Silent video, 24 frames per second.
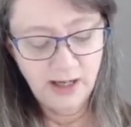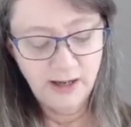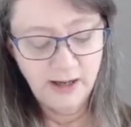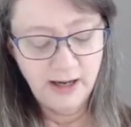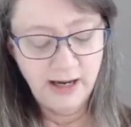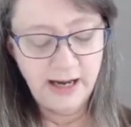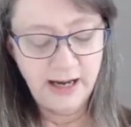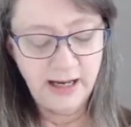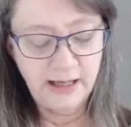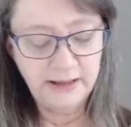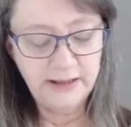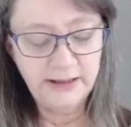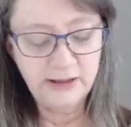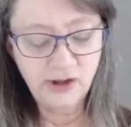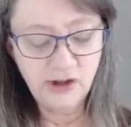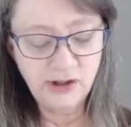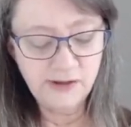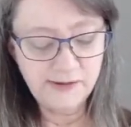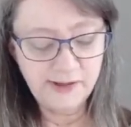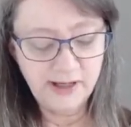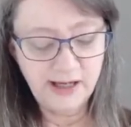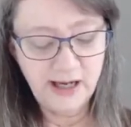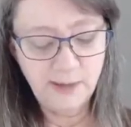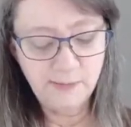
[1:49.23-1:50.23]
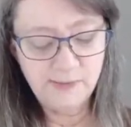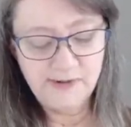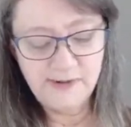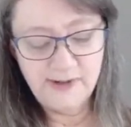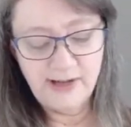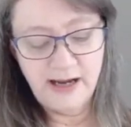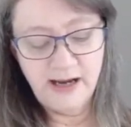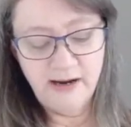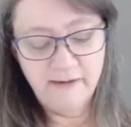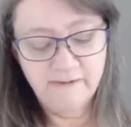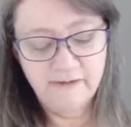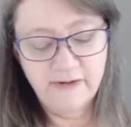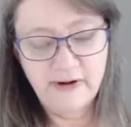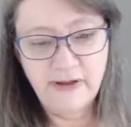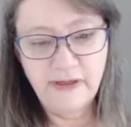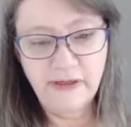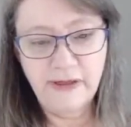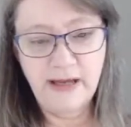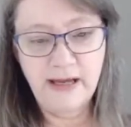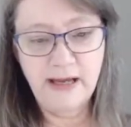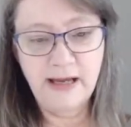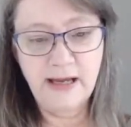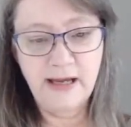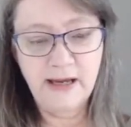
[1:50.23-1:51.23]
and it just keeps
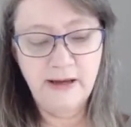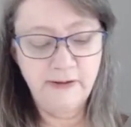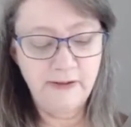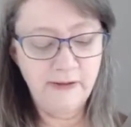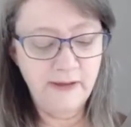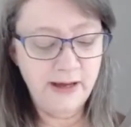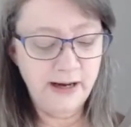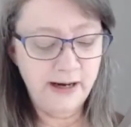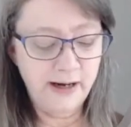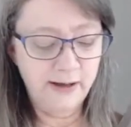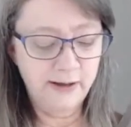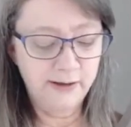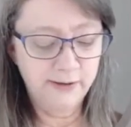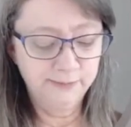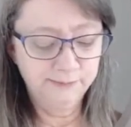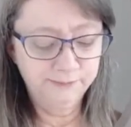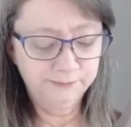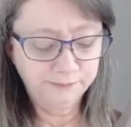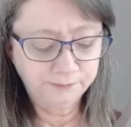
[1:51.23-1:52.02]
everything in there